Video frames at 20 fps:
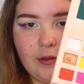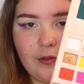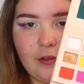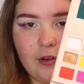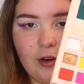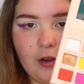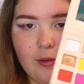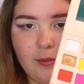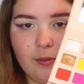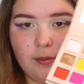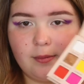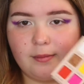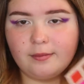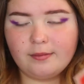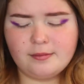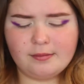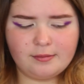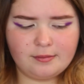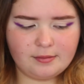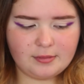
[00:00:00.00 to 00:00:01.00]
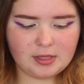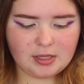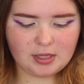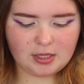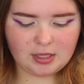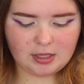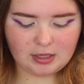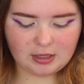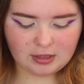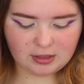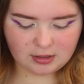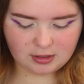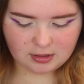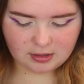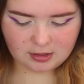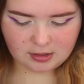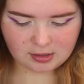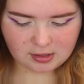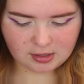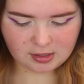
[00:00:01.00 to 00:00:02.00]
from the
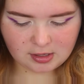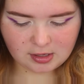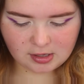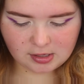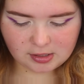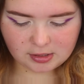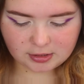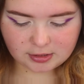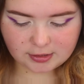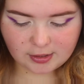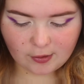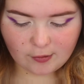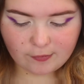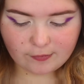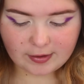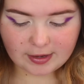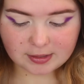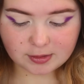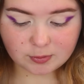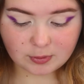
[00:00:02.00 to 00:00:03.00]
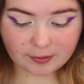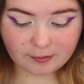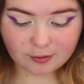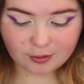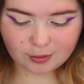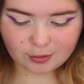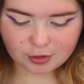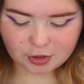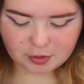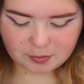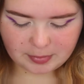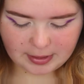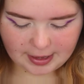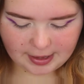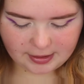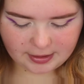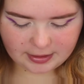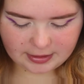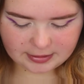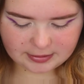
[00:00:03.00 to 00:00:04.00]
Soph X Revolution
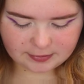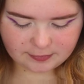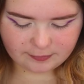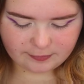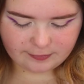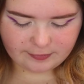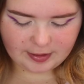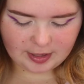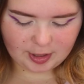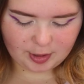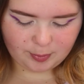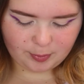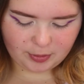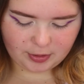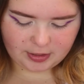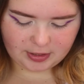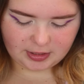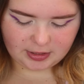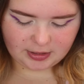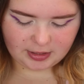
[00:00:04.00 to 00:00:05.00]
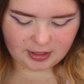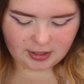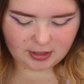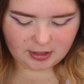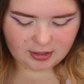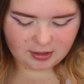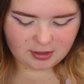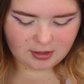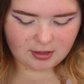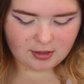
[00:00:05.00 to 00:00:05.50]
palette. It's very pretty, like